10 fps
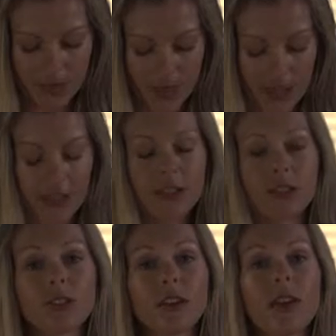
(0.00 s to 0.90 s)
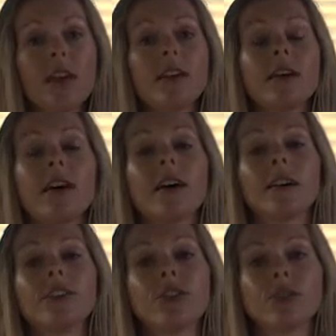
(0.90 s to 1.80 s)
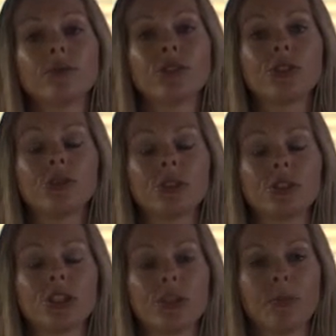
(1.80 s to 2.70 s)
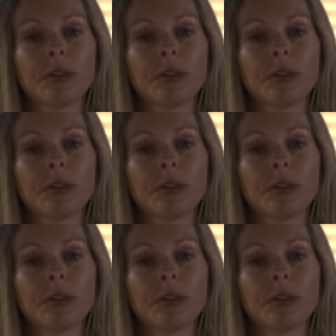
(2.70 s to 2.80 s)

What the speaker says: And he showed stewardship